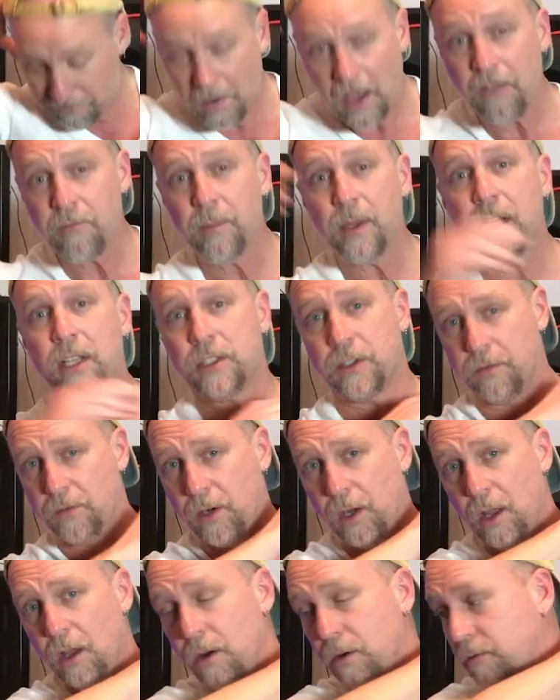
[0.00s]
5 minutes of
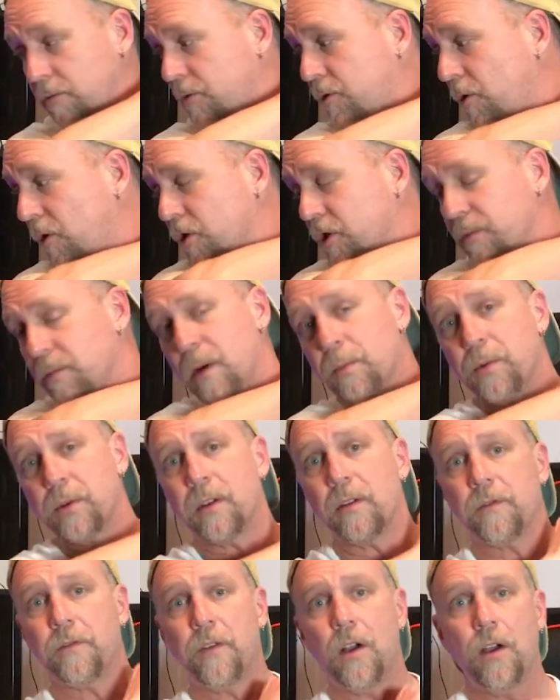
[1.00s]
glow, charge them up with
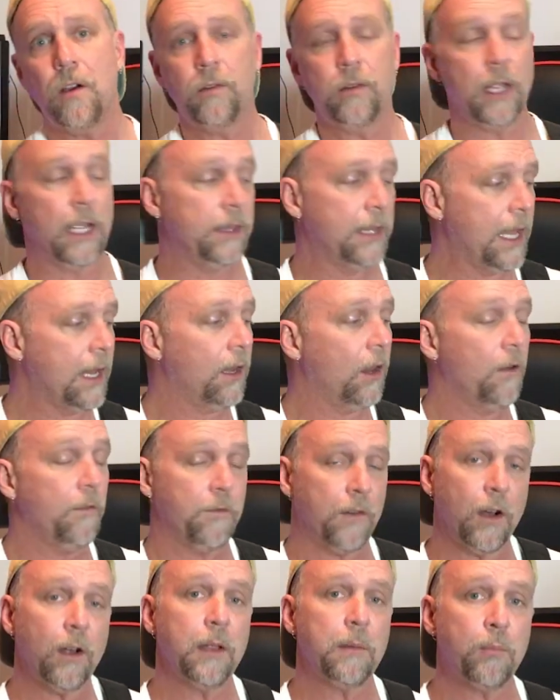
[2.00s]
your phone, and they glow
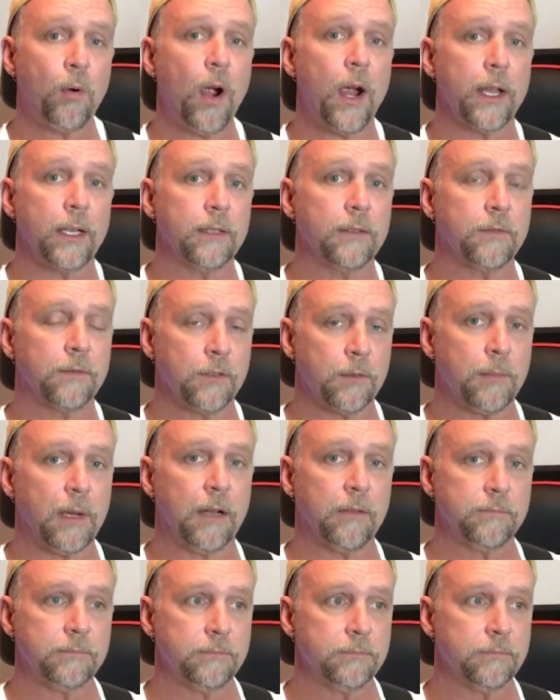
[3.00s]
fairly bright for
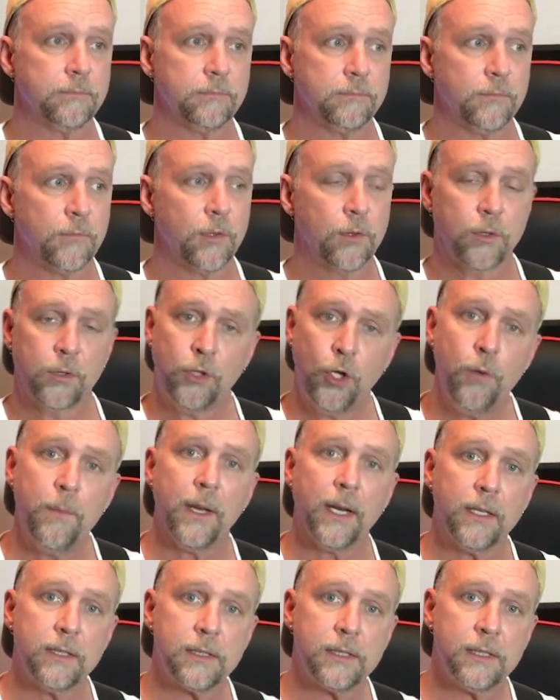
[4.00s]
about 2
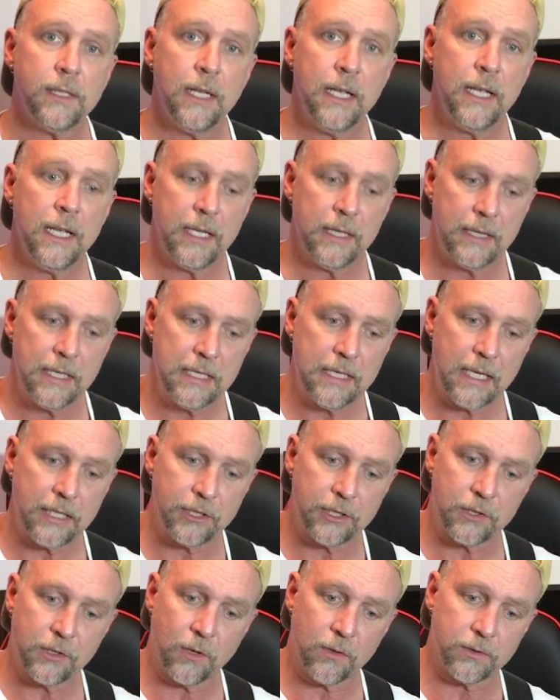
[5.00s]
minutes. Then they
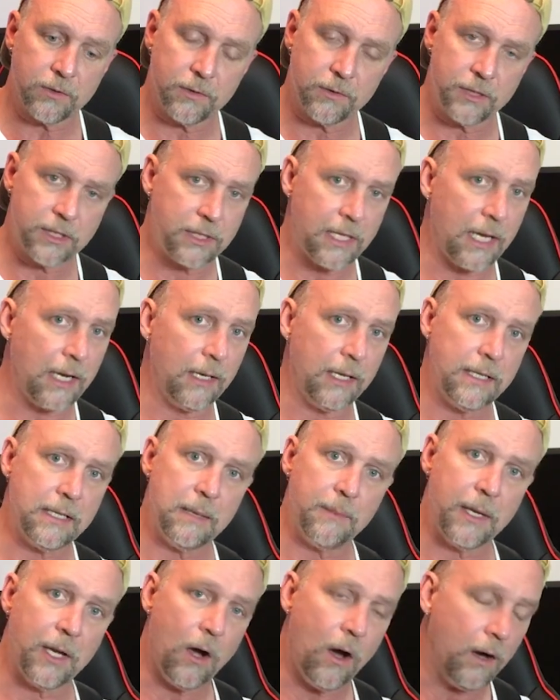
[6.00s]
just start steadily
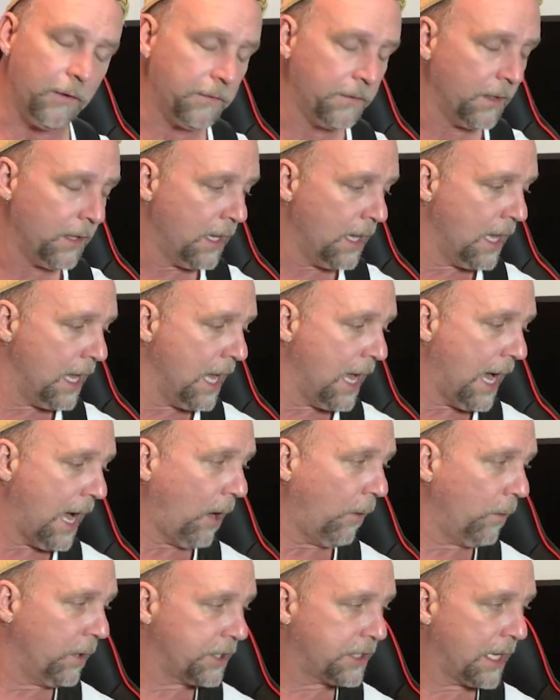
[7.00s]
dimming off.
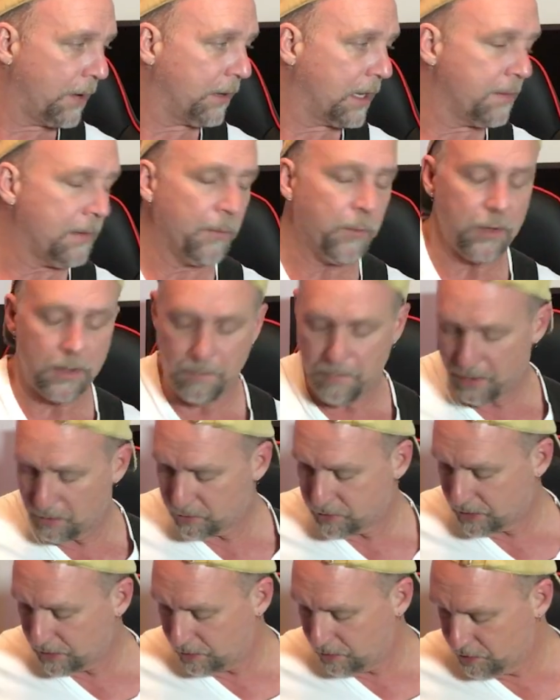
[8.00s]
I wish they would come up with a
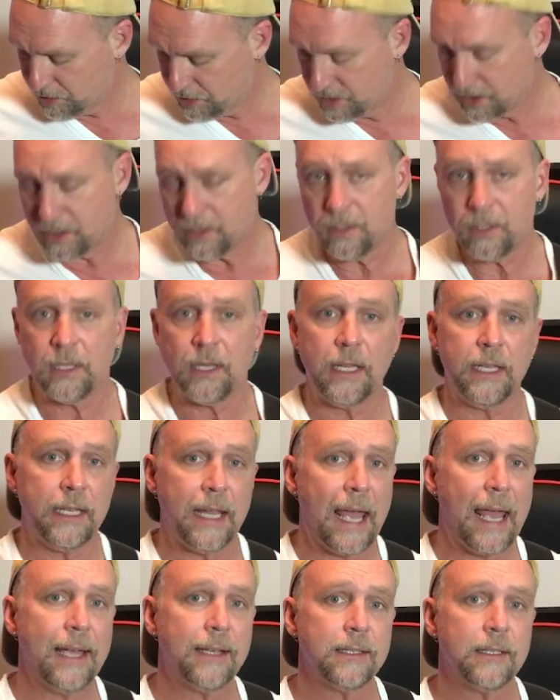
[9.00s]
better solution than
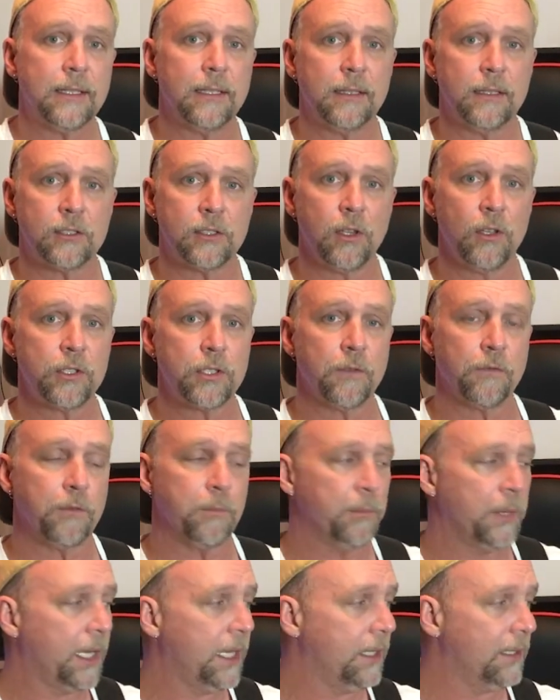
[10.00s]
that. The solution for
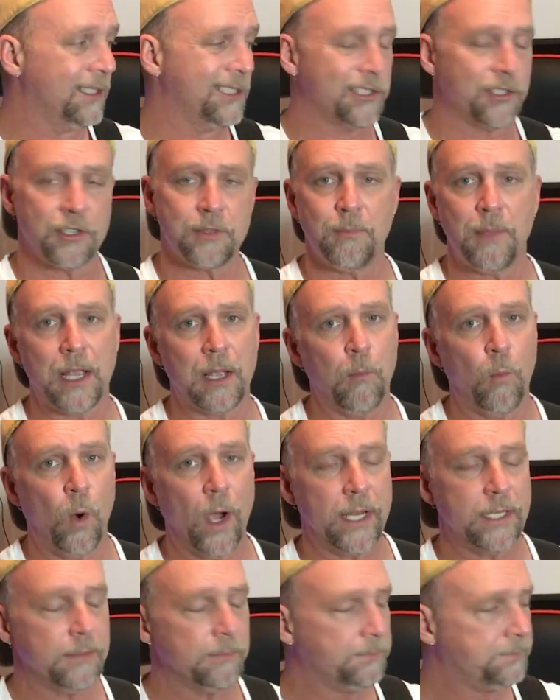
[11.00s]
me is just make them
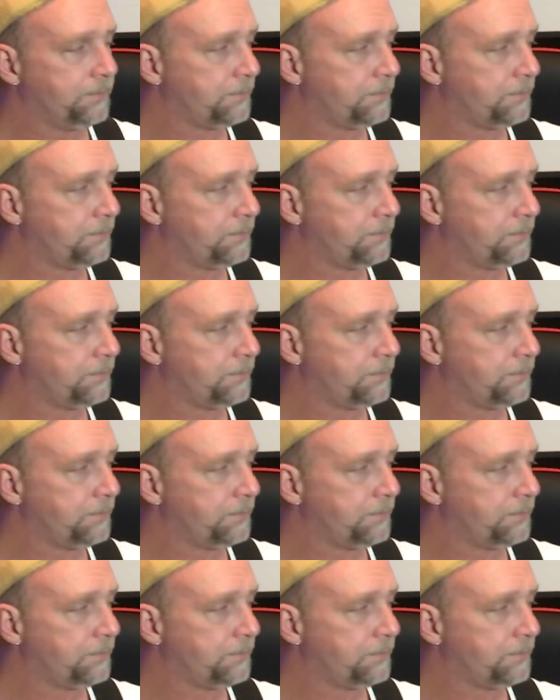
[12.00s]
white.